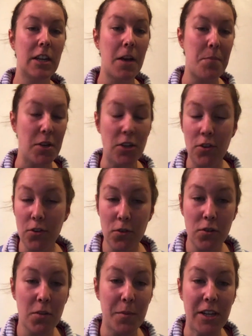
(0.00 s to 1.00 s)
but you could
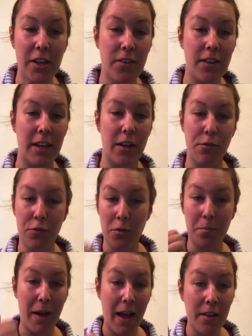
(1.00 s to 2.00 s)
also be using fruit
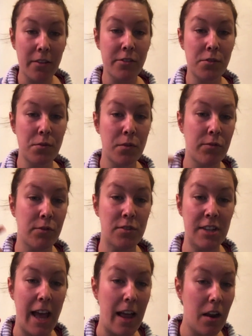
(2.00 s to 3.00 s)
pastels,
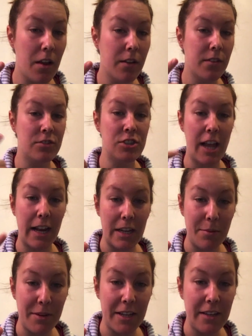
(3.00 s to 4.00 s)
fruitellas, jelly
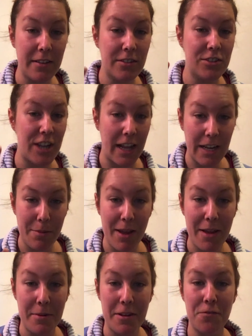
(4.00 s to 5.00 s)
beans, jelly
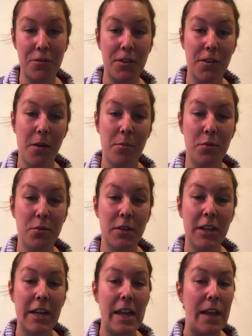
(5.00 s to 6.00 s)
babies for example.
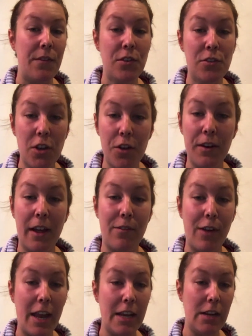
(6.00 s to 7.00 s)
If you don't have
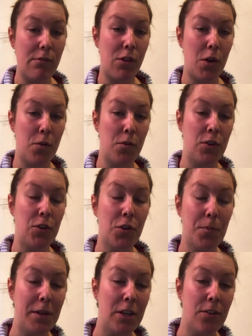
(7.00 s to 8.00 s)
any of those, you could
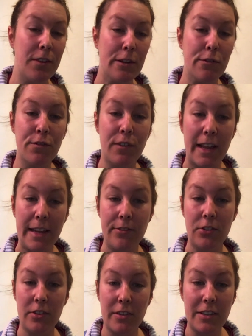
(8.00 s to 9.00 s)
be using
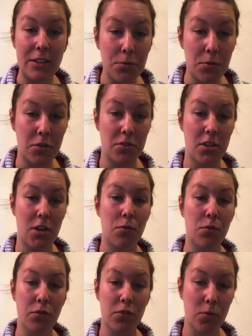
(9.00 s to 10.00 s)
flavoured still water
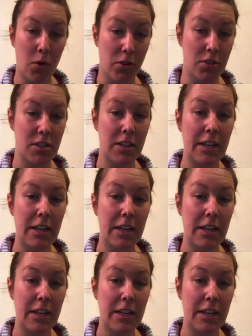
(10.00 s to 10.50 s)
or squash.